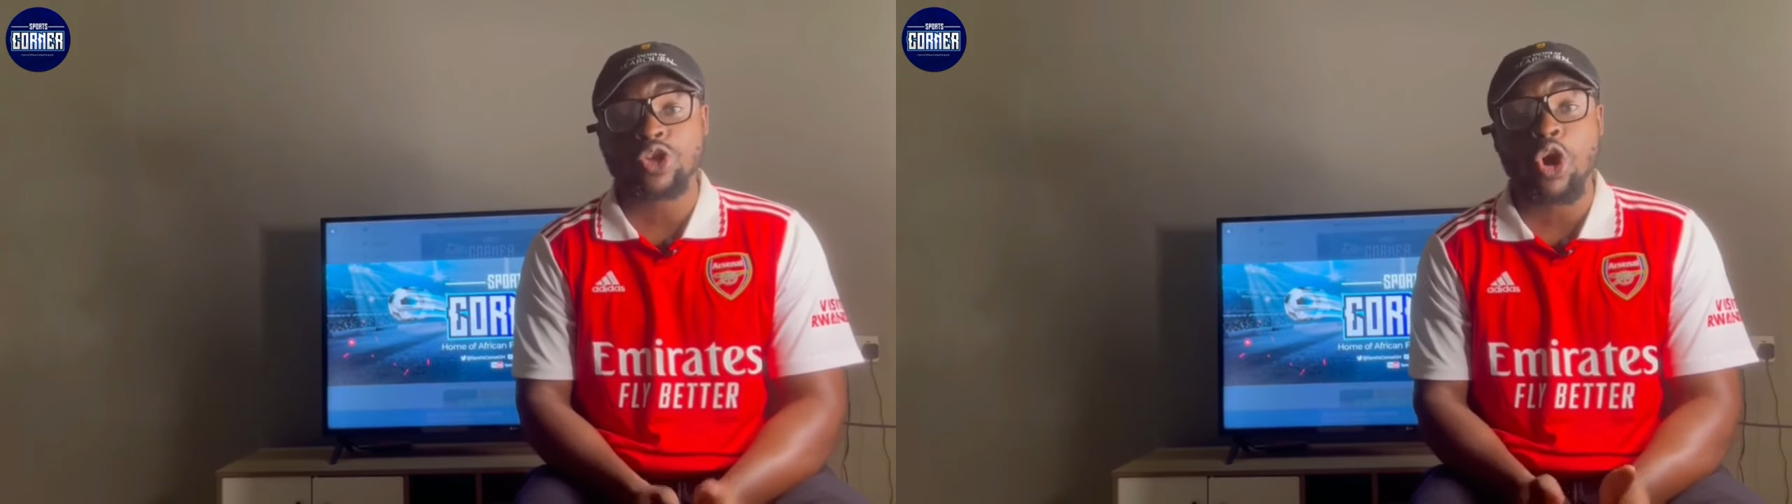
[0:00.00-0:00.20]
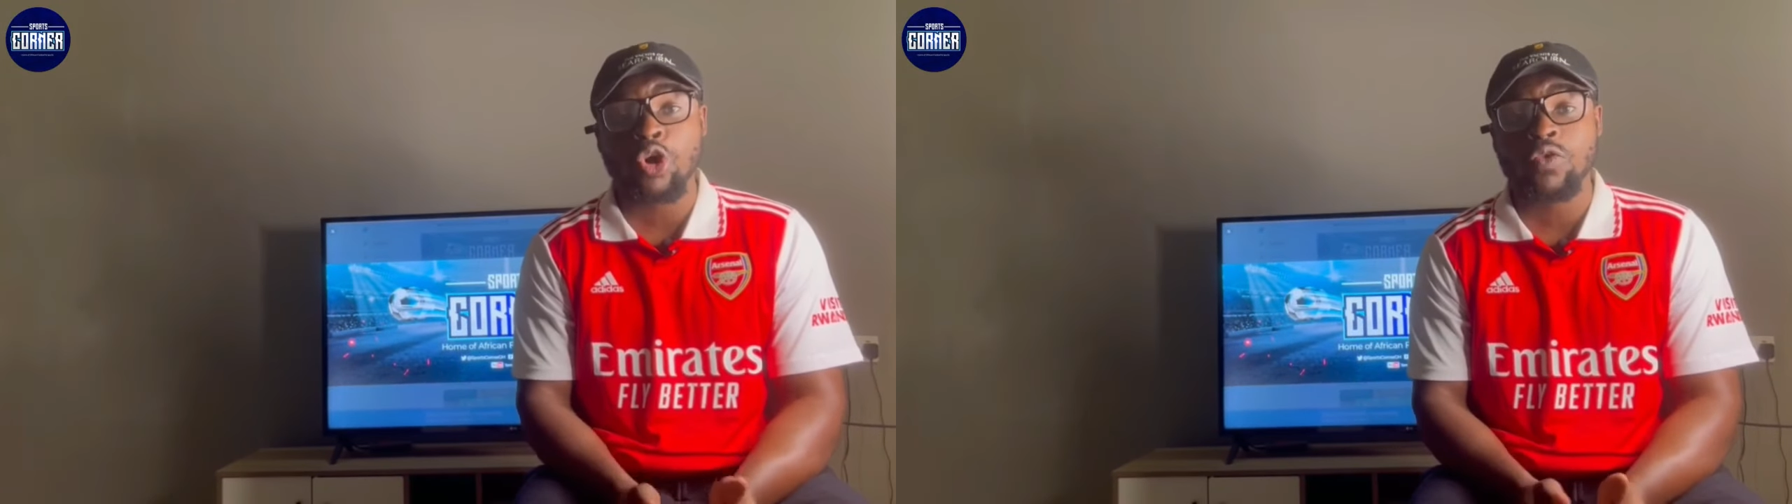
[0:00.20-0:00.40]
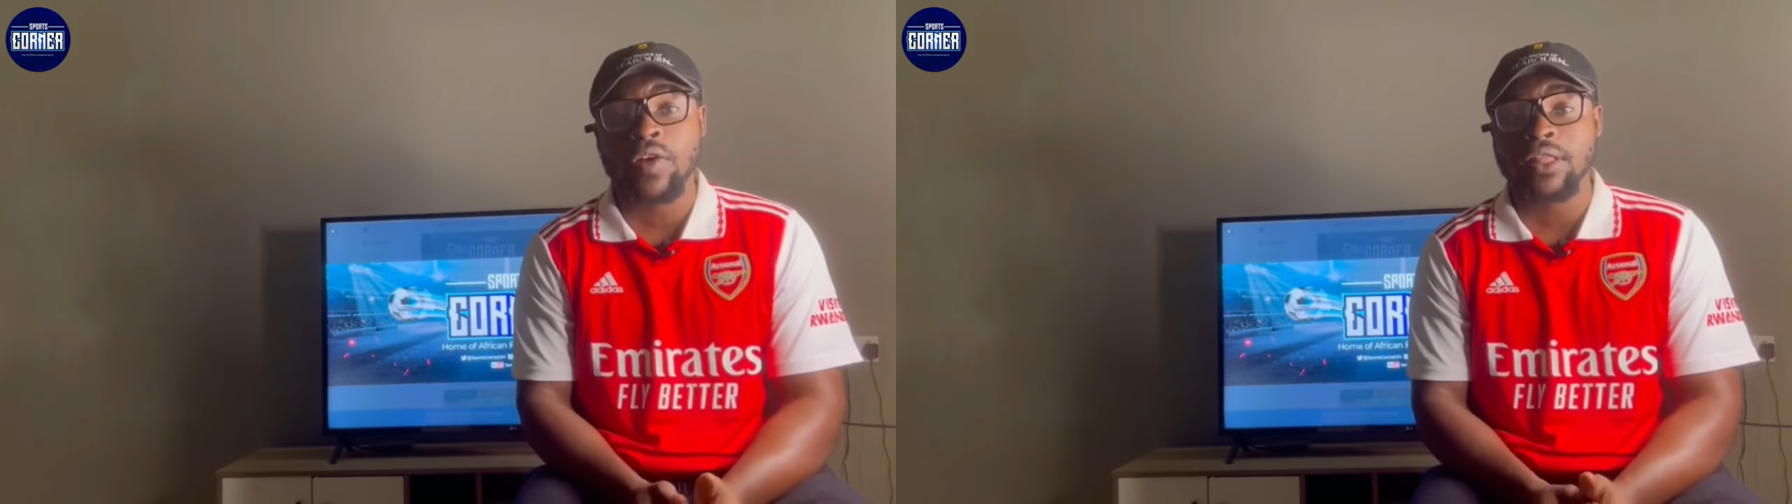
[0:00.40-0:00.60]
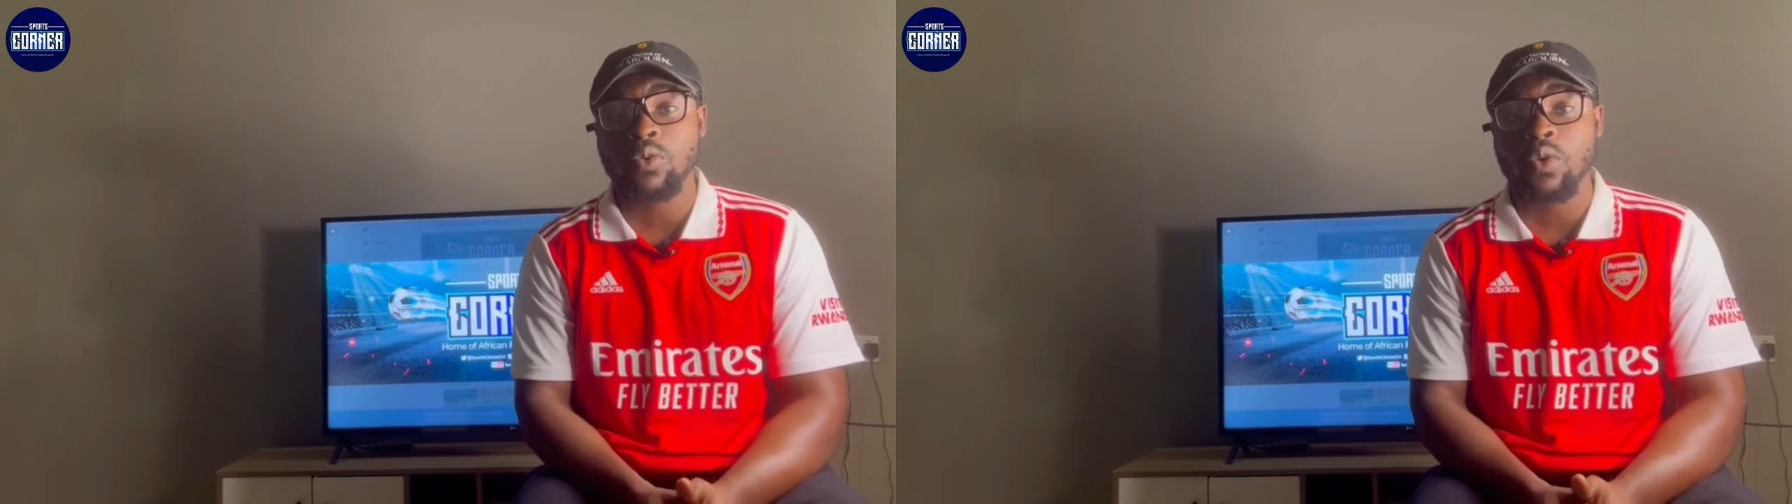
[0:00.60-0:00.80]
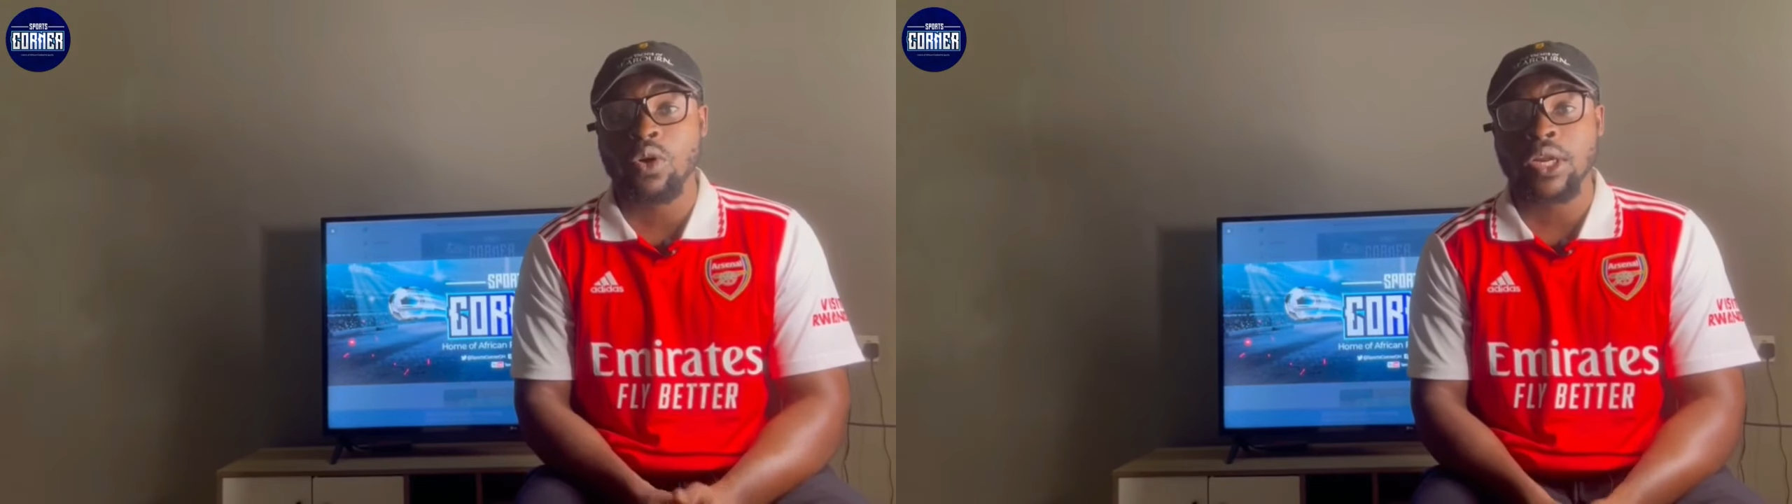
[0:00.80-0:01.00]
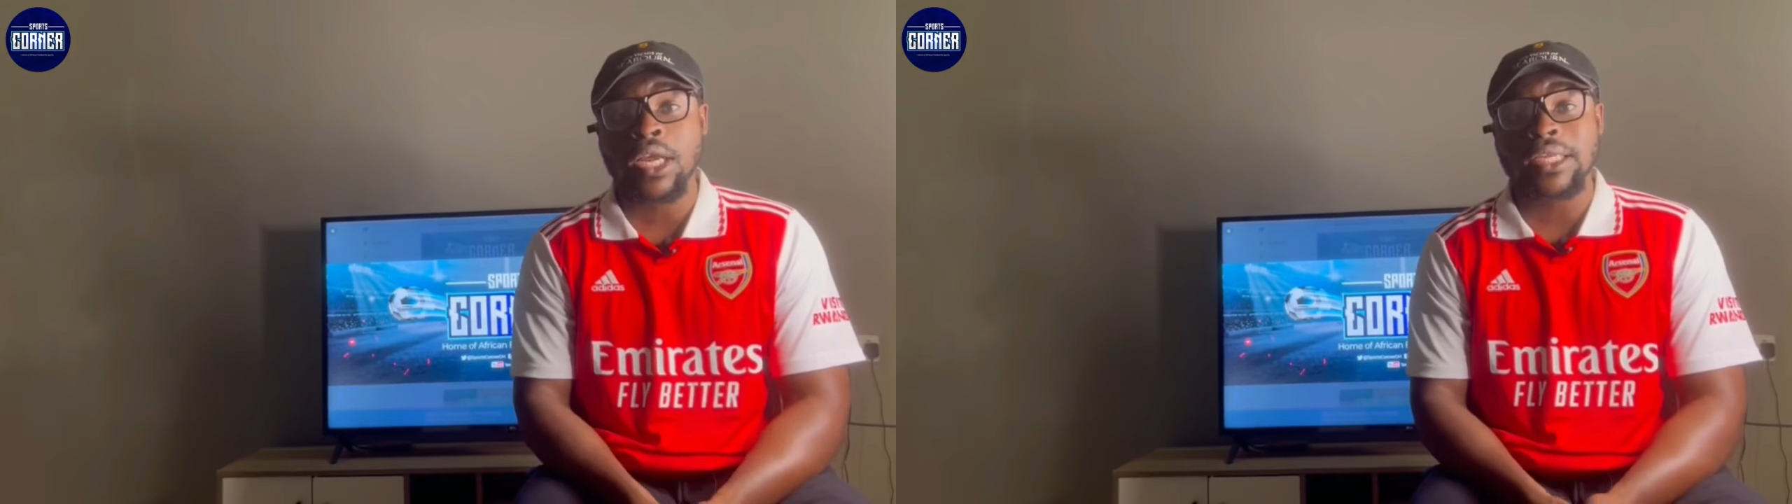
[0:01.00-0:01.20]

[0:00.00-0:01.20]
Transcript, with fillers: all over the world.